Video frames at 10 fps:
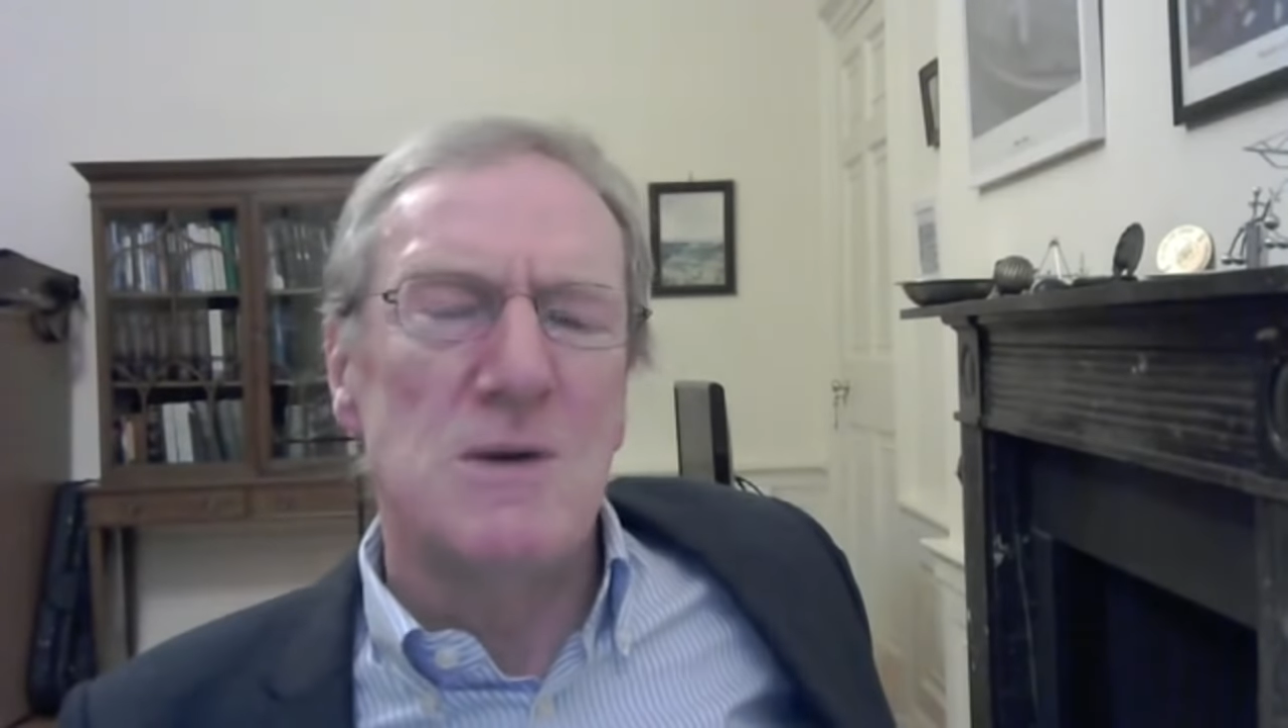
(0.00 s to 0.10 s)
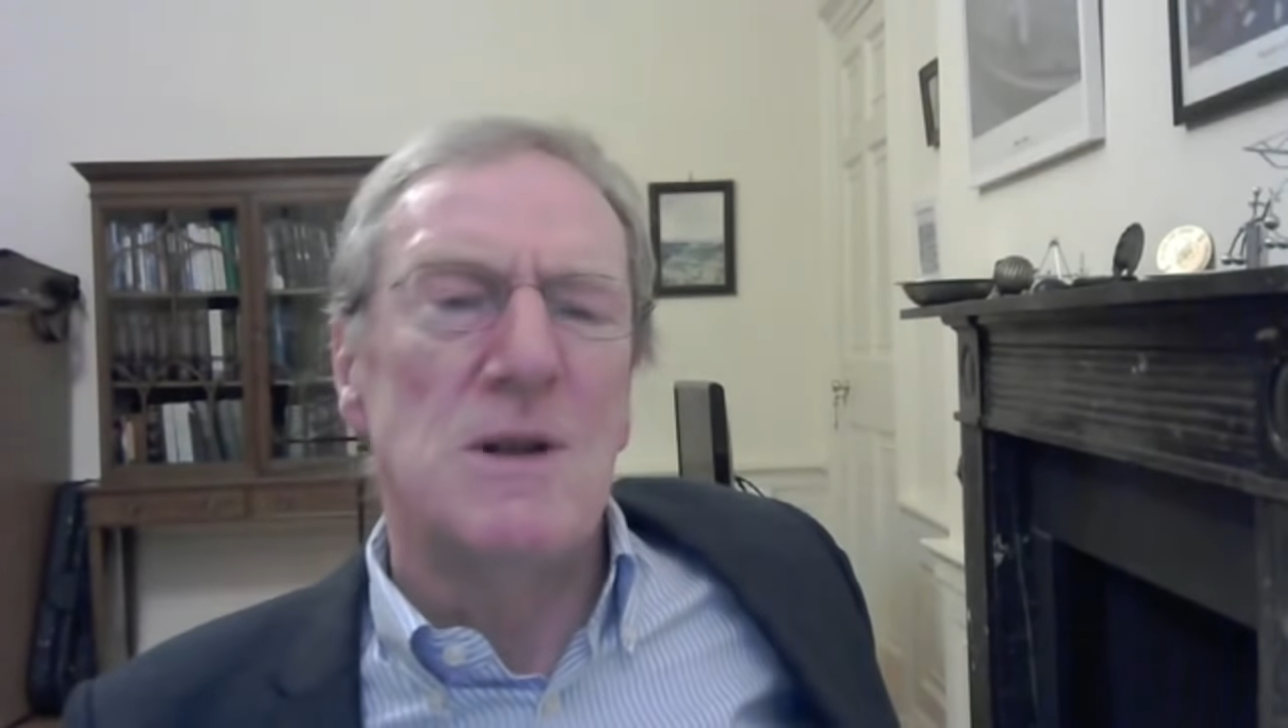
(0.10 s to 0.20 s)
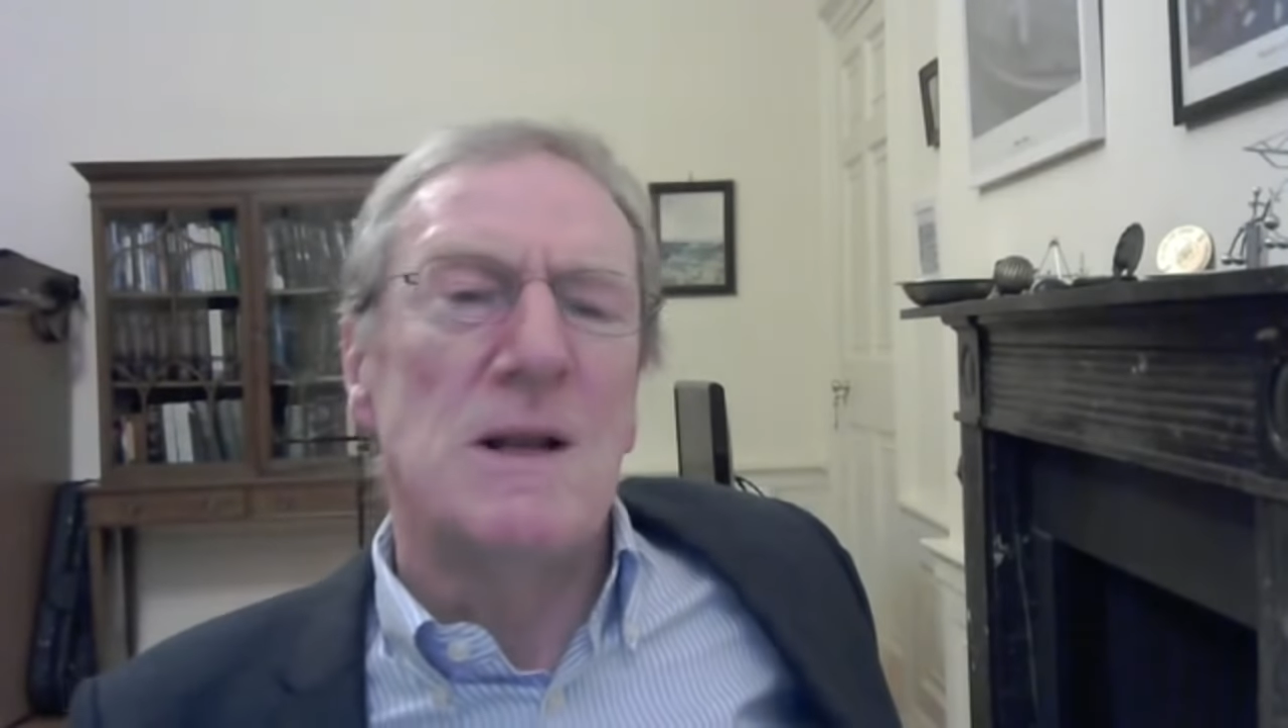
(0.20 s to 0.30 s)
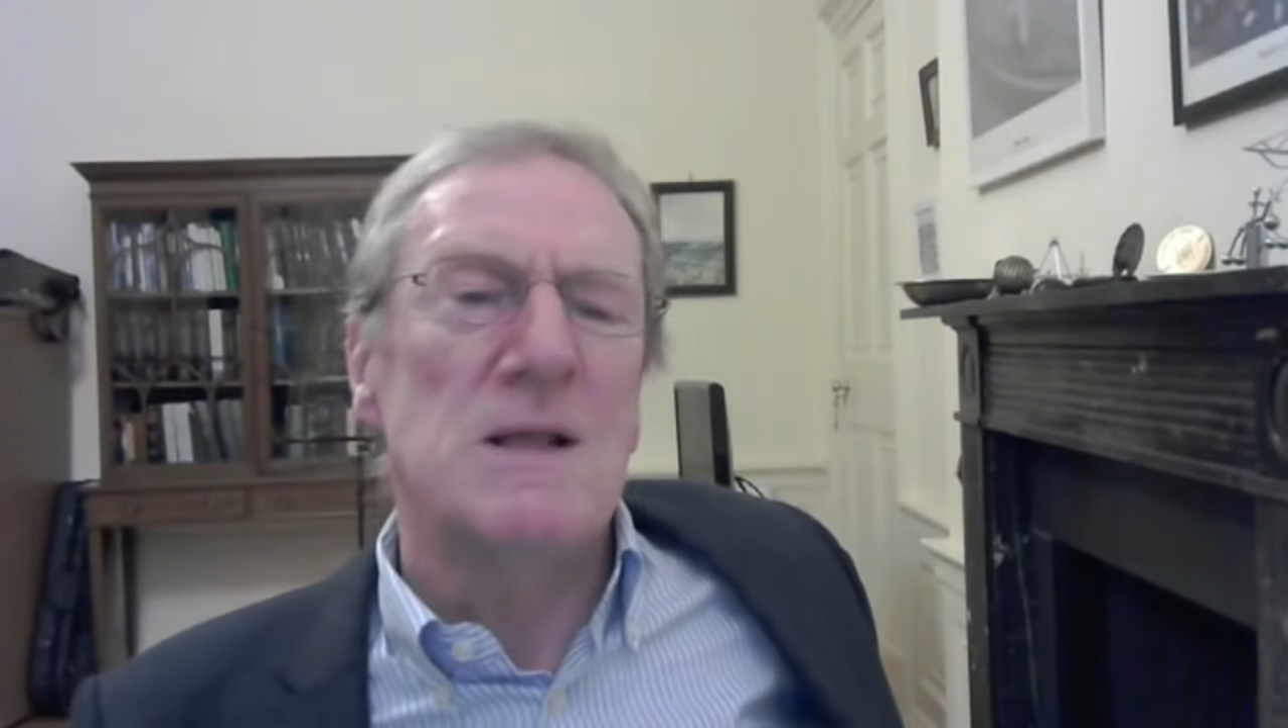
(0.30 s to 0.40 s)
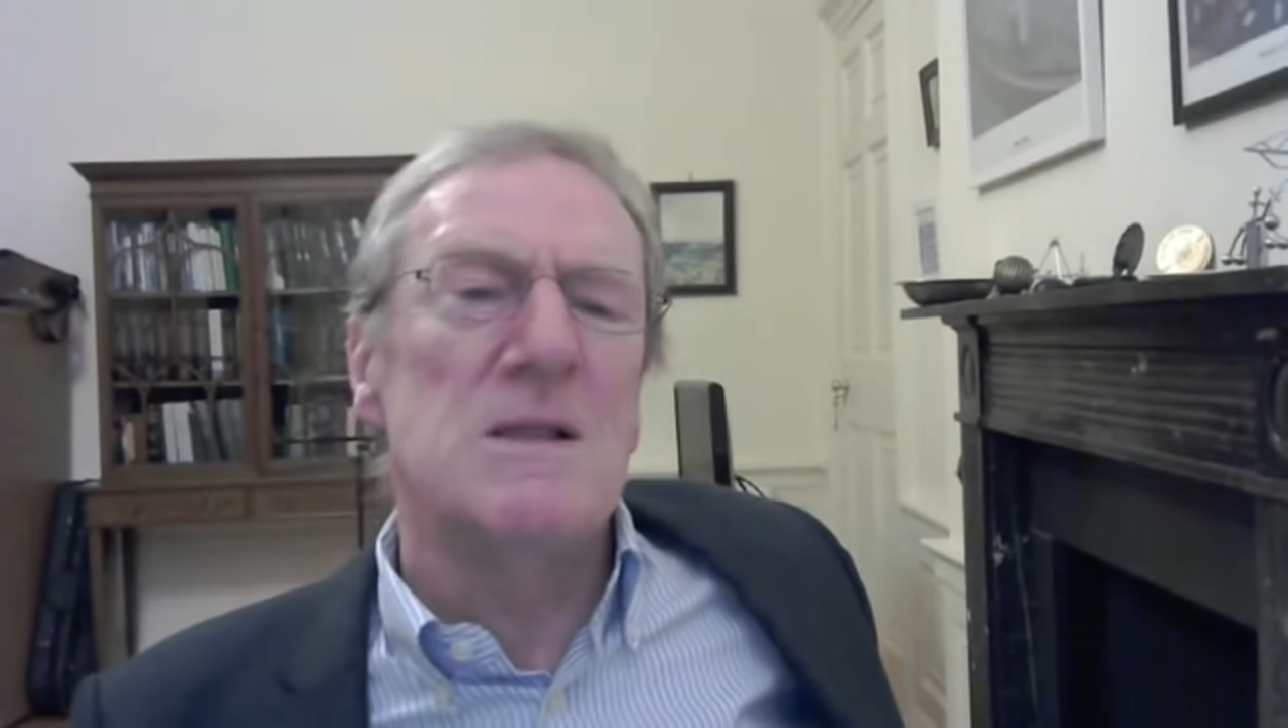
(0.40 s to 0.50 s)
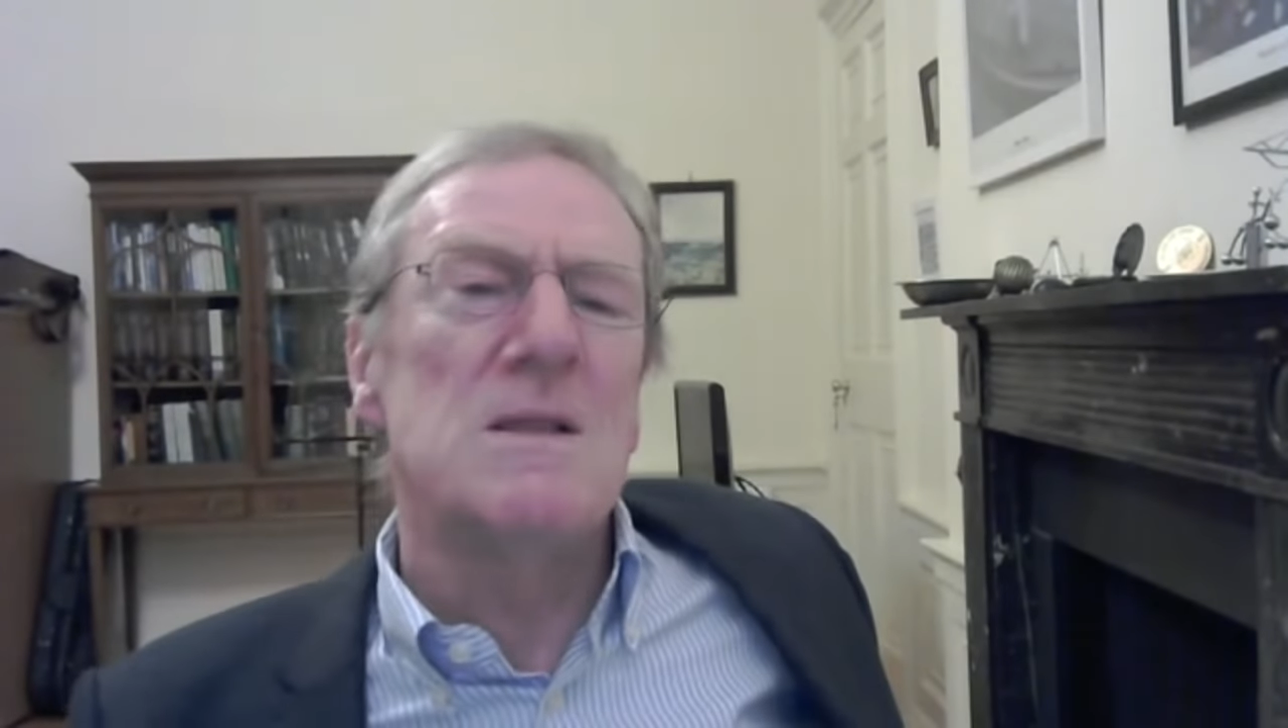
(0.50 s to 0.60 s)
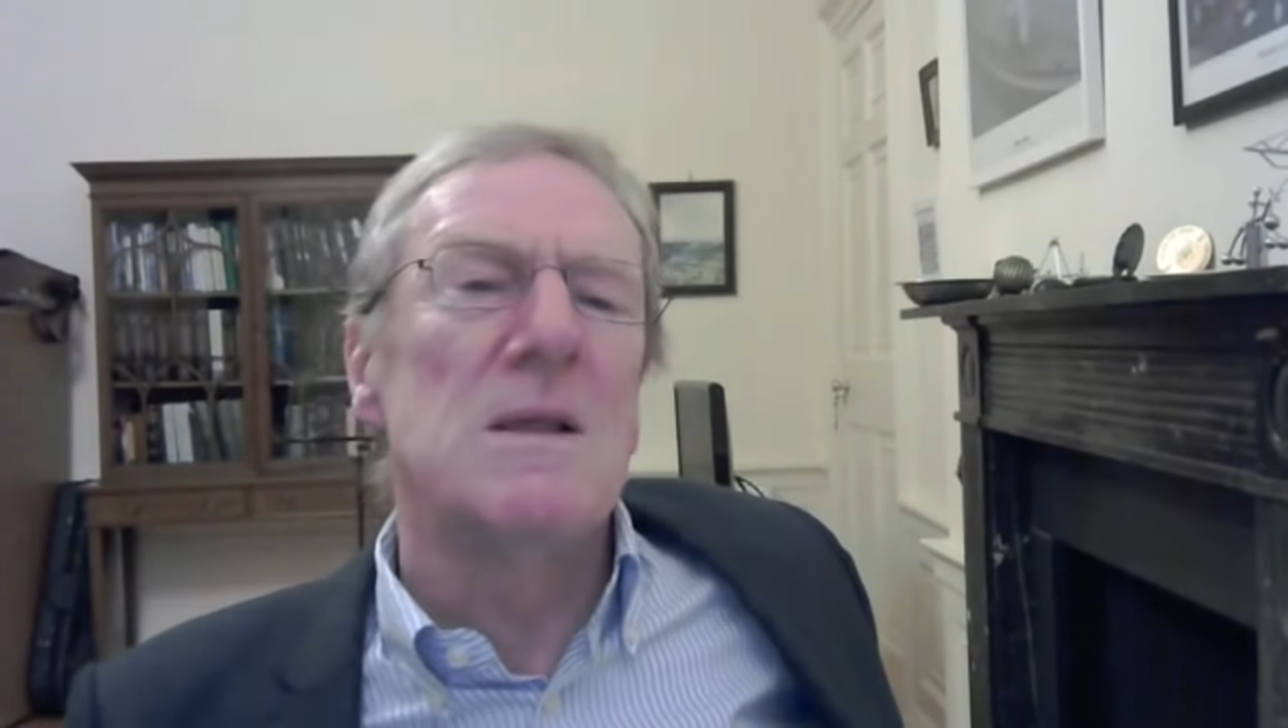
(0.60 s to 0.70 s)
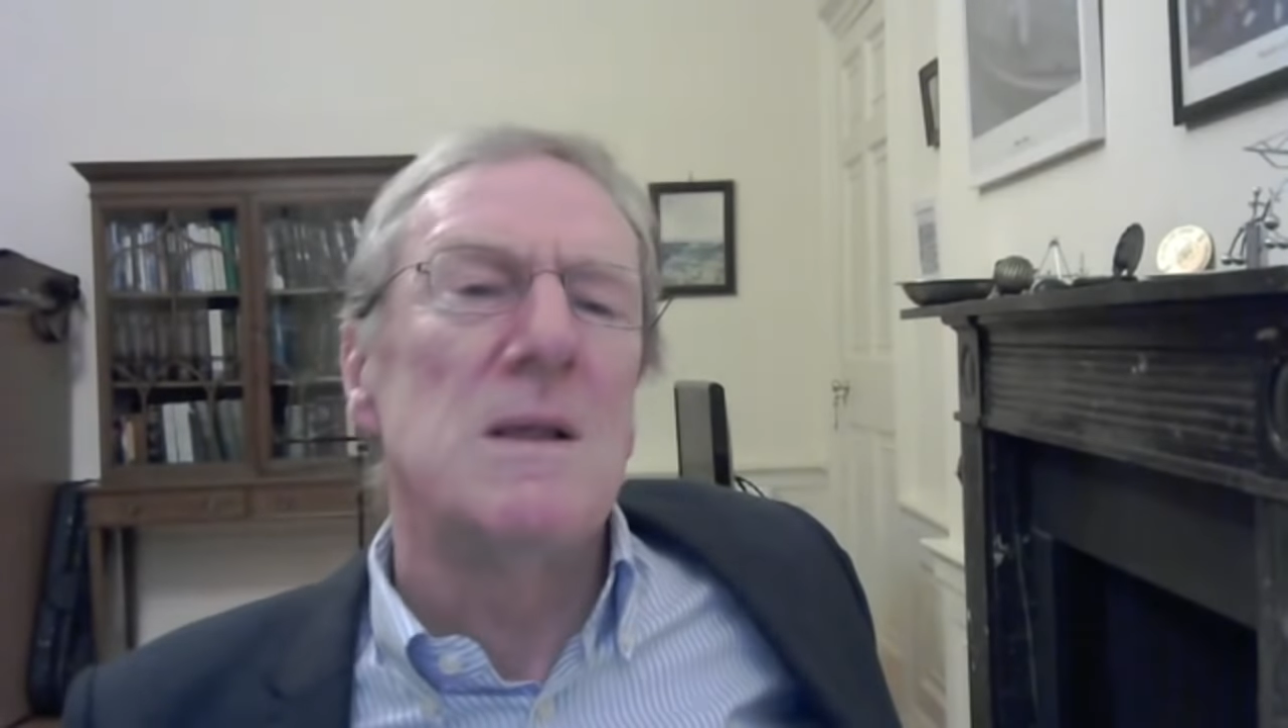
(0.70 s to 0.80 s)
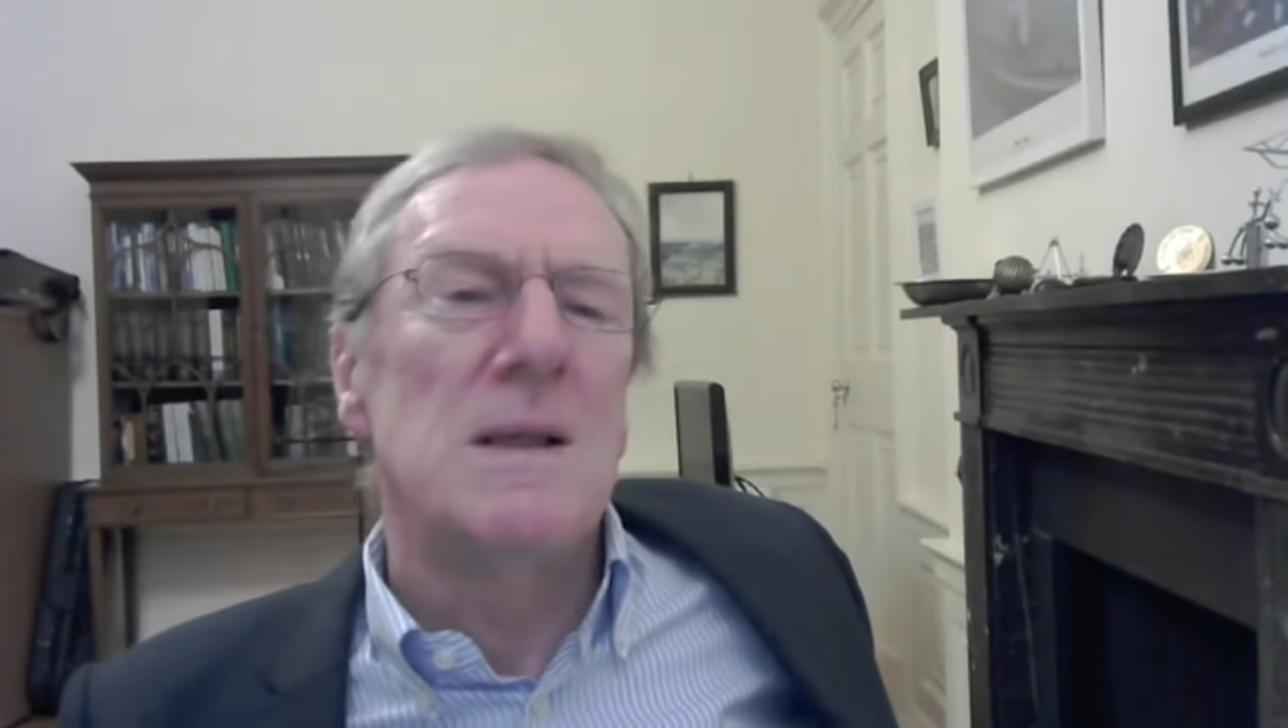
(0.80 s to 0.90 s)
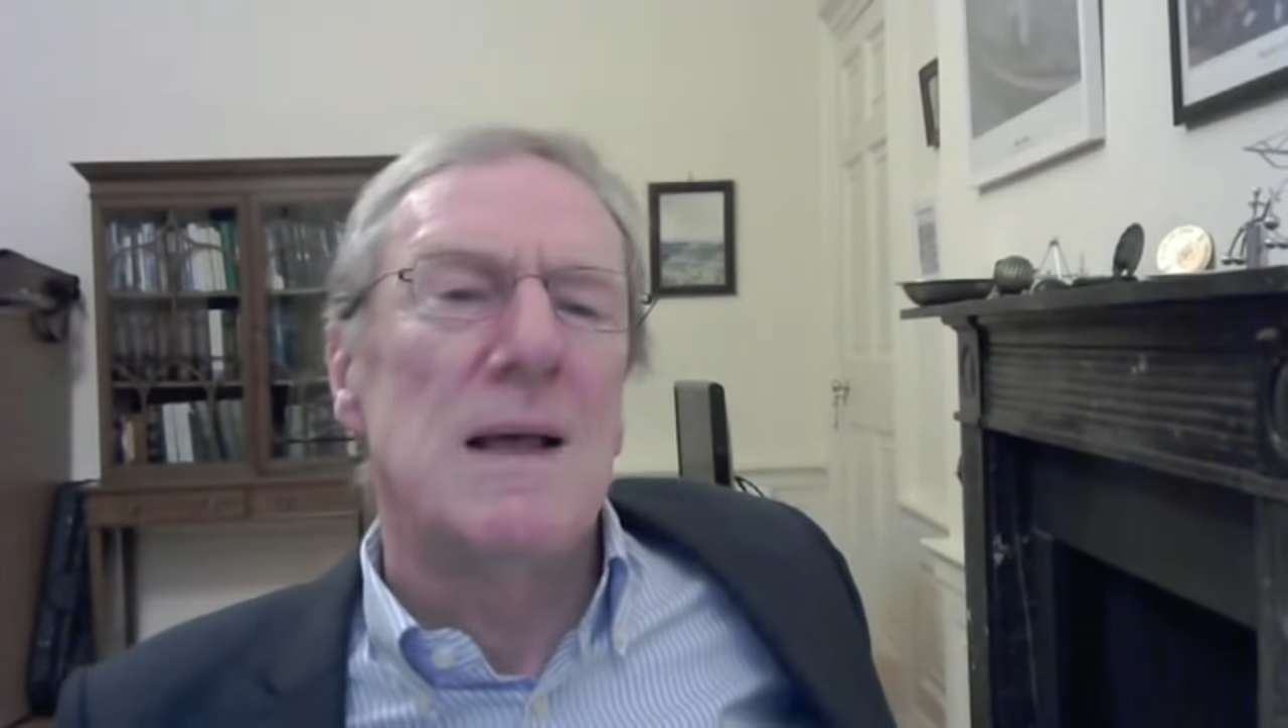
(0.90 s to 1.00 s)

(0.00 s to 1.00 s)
unionists